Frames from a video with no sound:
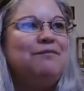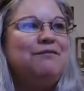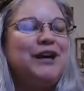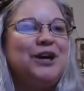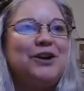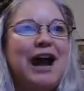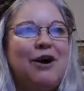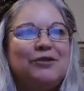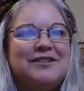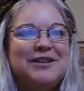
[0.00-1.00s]
Figured
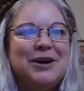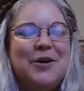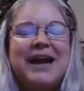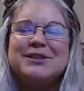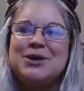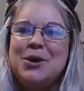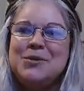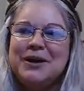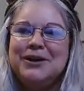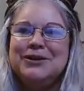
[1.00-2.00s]
out,
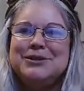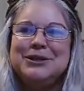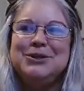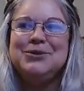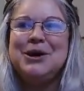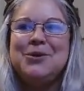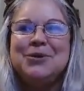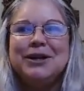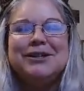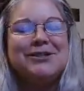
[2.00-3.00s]
ex-coworkers and new
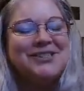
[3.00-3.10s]
coworkers